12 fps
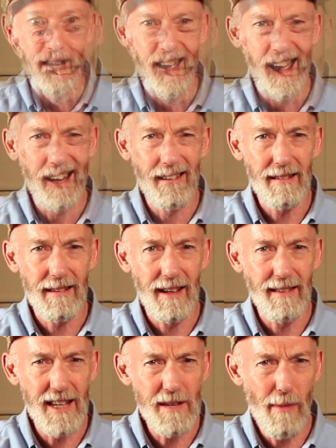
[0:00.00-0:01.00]
And in
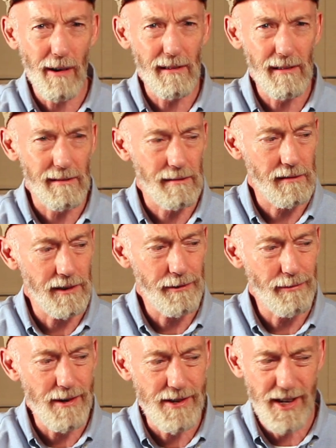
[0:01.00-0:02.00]
this model, you
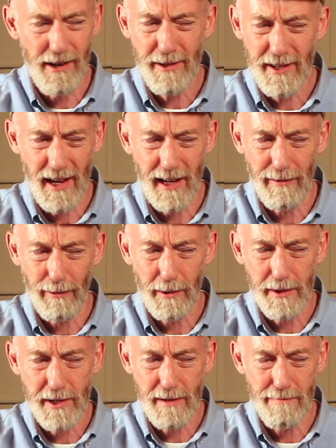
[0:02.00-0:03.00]
reduce
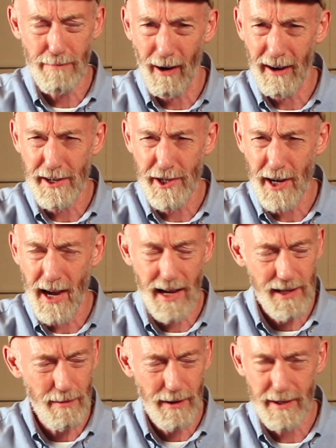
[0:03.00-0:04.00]
influence to buy
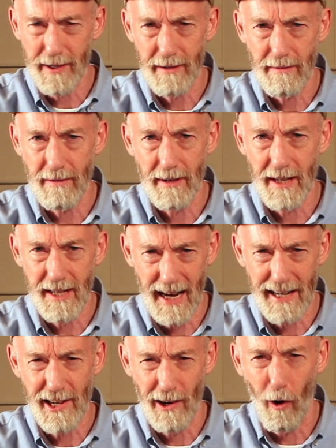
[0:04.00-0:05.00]
shares, which is
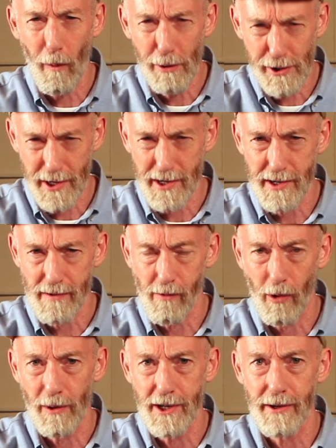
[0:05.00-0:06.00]
actually opposite to
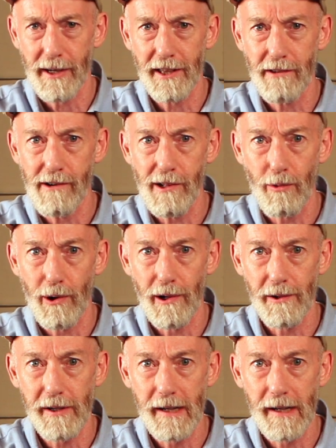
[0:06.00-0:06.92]
what we're doing in the real world.